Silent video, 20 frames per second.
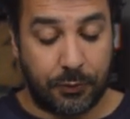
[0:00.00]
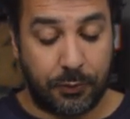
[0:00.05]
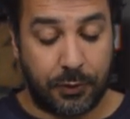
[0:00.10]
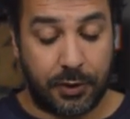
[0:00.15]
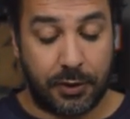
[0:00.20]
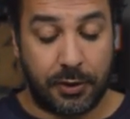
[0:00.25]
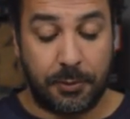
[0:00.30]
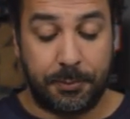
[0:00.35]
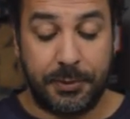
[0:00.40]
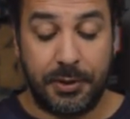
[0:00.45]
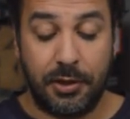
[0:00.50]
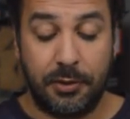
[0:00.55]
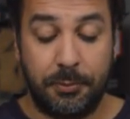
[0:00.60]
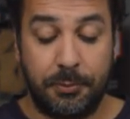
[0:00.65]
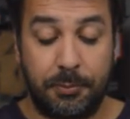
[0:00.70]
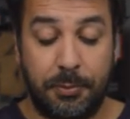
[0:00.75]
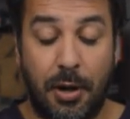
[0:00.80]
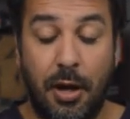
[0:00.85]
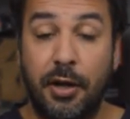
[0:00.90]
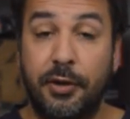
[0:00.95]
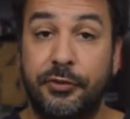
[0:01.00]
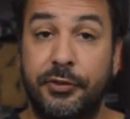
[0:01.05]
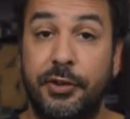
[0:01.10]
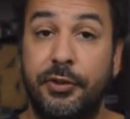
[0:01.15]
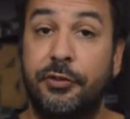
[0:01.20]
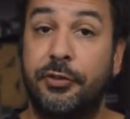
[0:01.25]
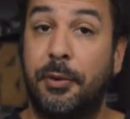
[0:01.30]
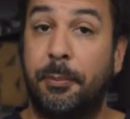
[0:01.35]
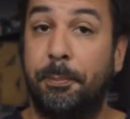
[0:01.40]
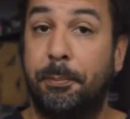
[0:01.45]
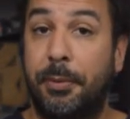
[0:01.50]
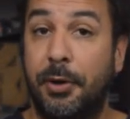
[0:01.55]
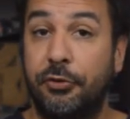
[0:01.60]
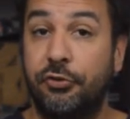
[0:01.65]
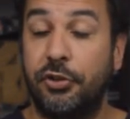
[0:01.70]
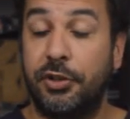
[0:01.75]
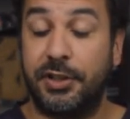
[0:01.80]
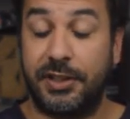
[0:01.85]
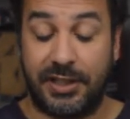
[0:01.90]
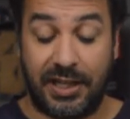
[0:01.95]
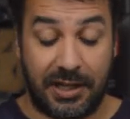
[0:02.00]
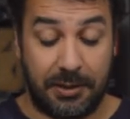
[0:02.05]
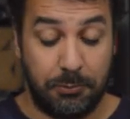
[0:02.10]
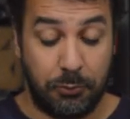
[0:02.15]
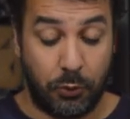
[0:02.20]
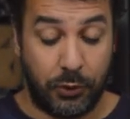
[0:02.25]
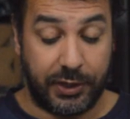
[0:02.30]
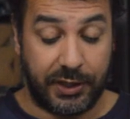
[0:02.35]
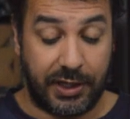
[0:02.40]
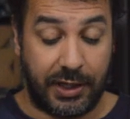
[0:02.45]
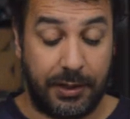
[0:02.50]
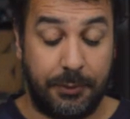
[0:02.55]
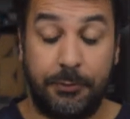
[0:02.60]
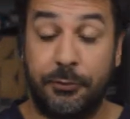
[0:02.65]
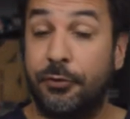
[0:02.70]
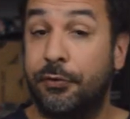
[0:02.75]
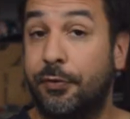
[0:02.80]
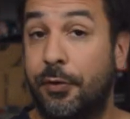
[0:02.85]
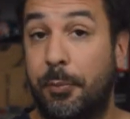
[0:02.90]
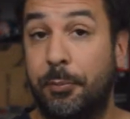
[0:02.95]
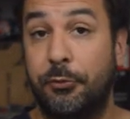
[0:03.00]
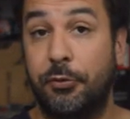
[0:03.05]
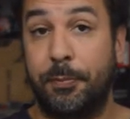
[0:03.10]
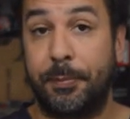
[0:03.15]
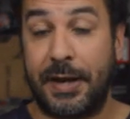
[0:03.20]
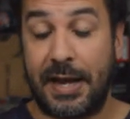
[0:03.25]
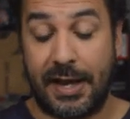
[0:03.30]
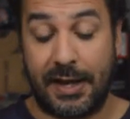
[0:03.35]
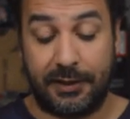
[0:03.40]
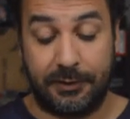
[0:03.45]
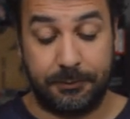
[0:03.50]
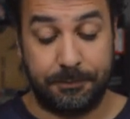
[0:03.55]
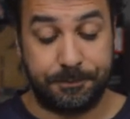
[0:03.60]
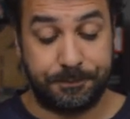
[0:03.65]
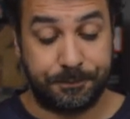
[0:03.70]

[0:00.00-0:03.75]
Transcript: we're going to be unboxing some budget Game Boy games from Japan.